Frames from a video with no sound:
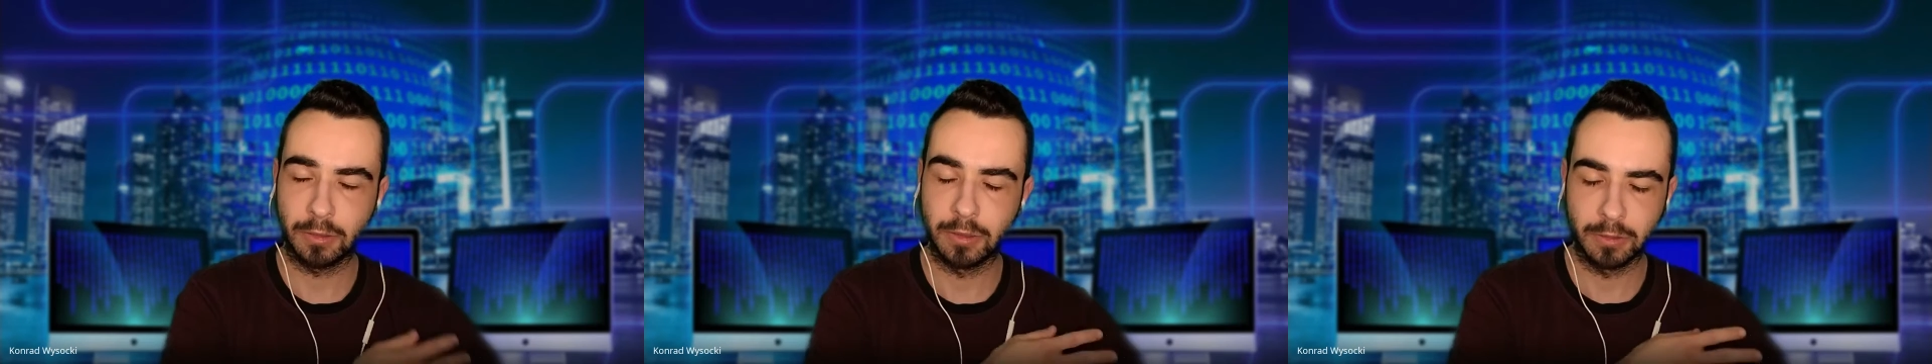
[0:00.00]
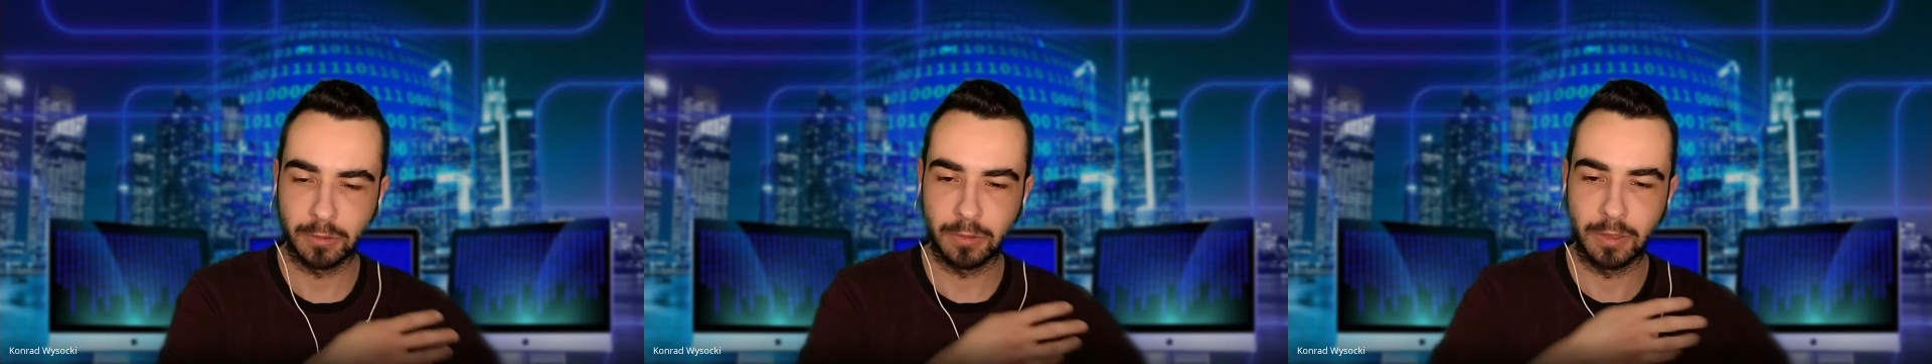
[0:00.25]

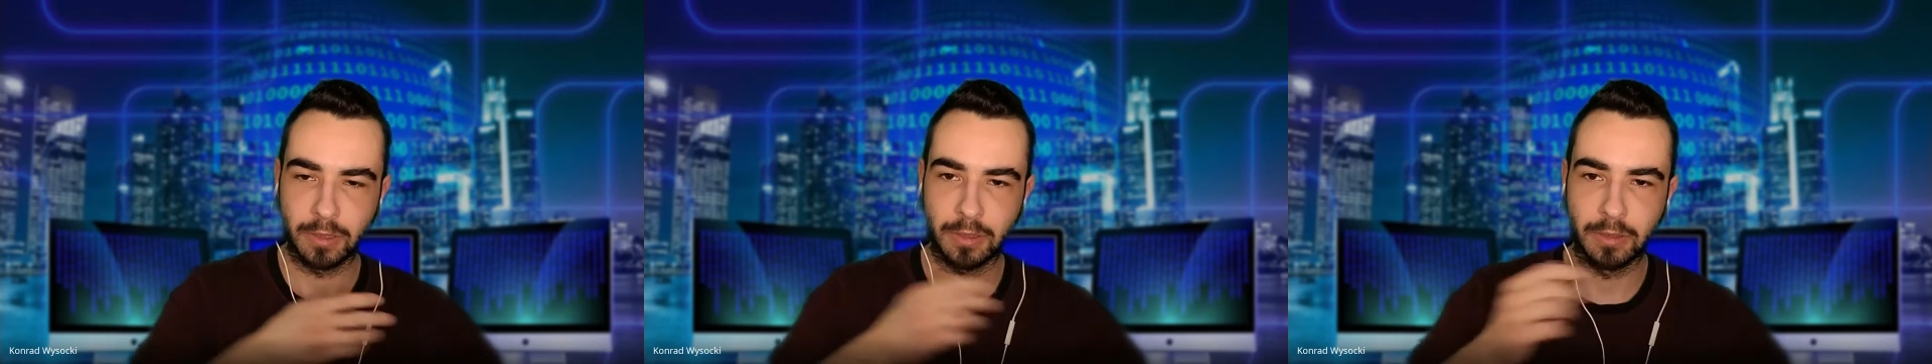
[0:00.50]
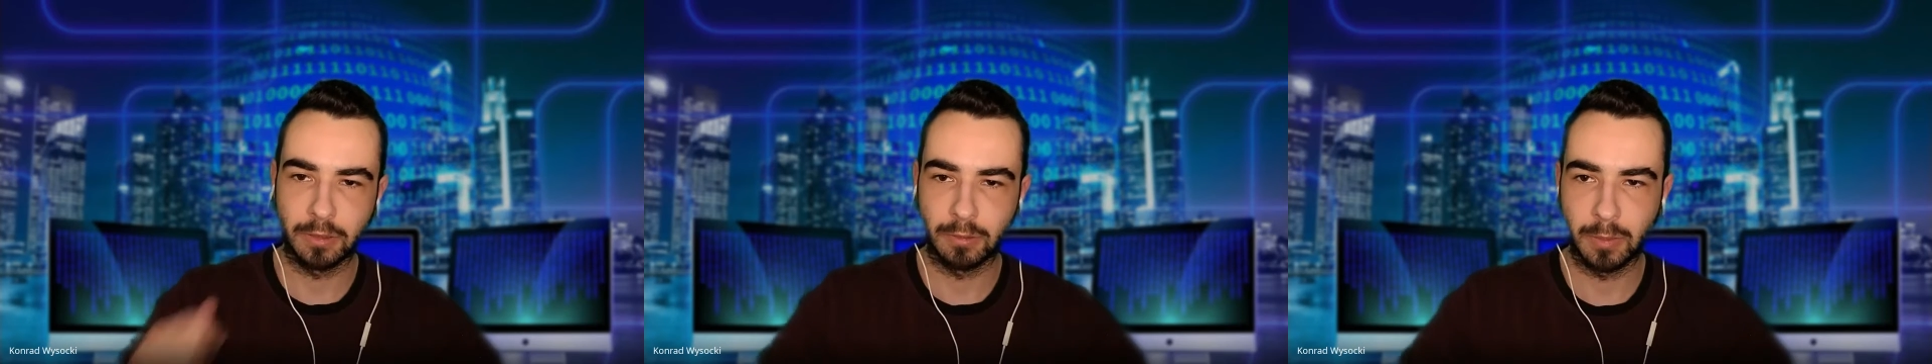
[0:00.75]
to like
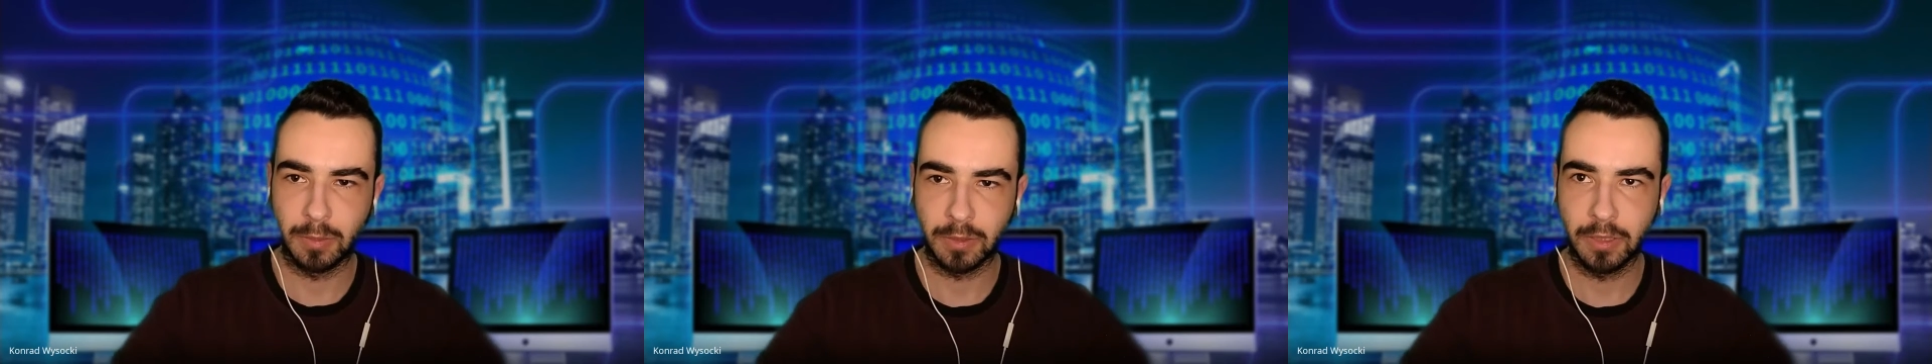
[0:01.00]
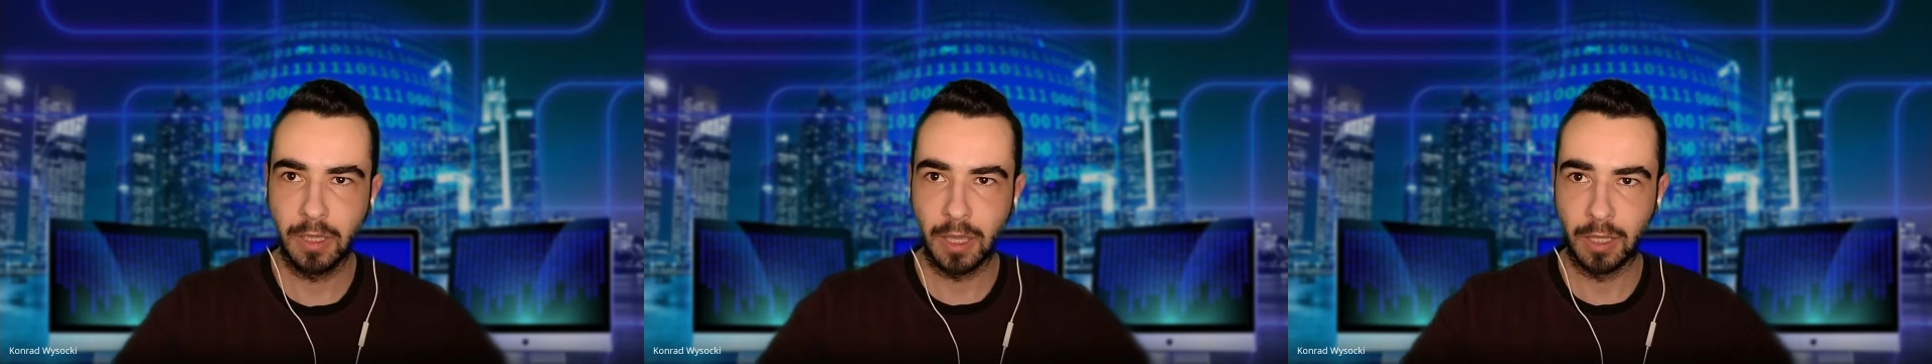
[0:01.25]
interrupt, but
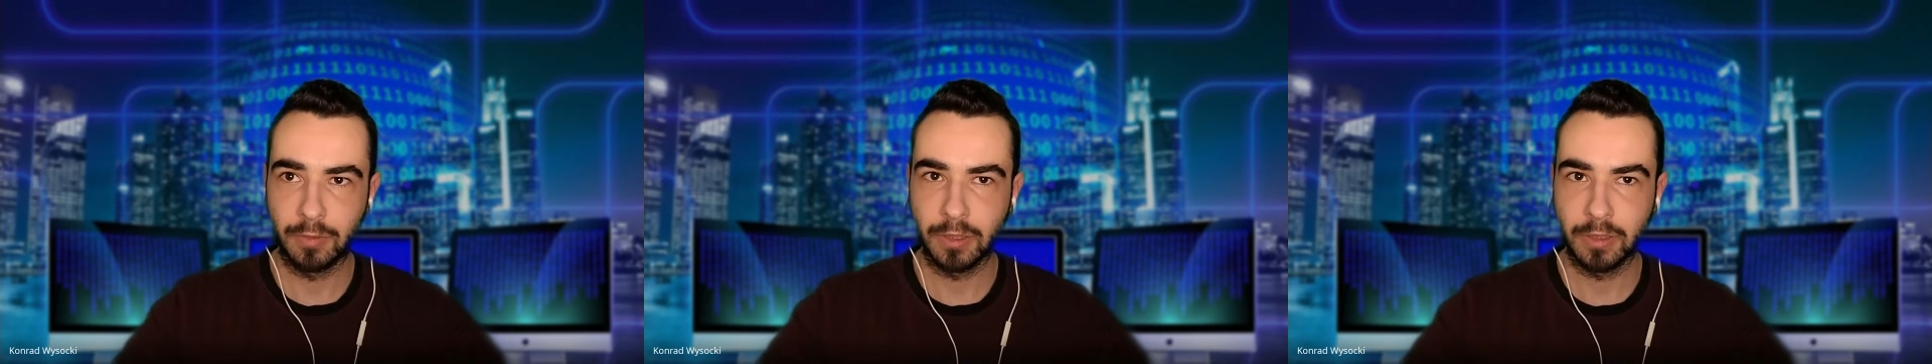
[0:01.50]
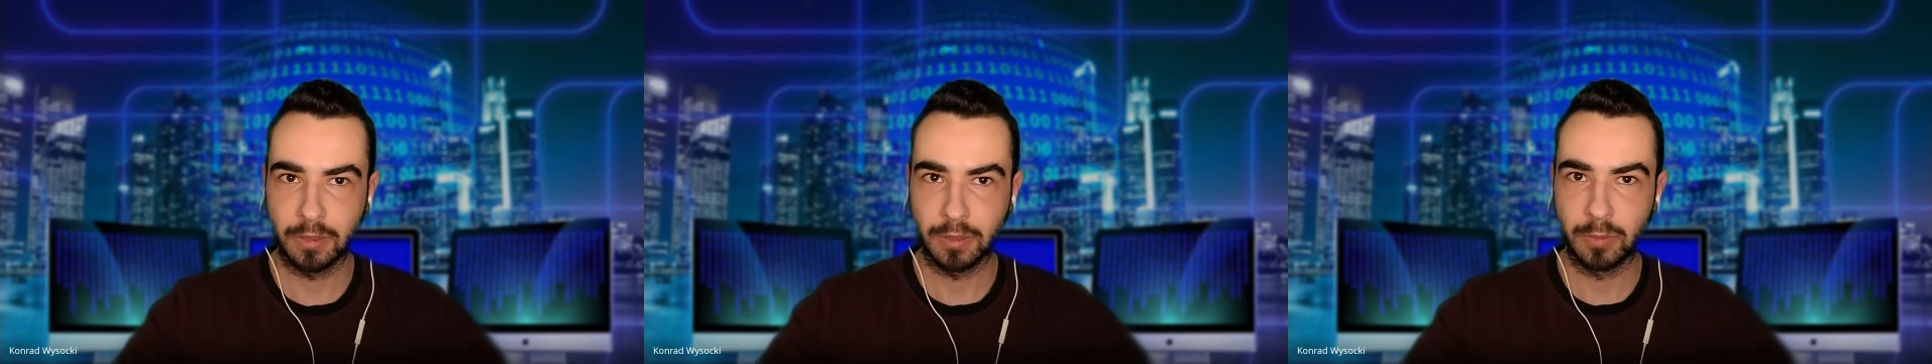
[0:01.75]
I think
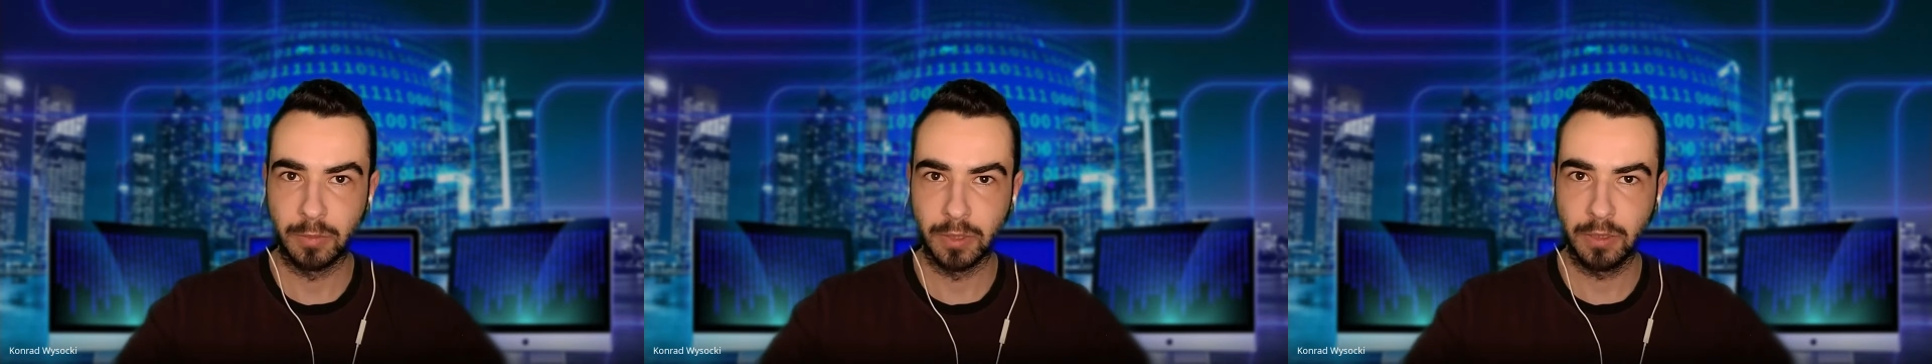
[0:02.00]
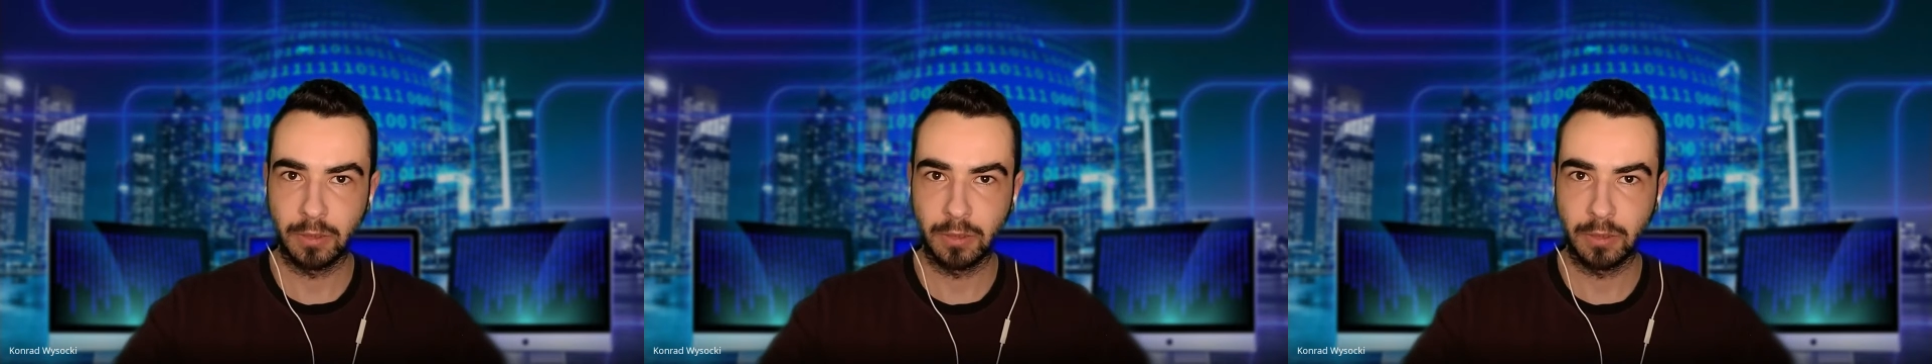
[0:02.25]
it's another big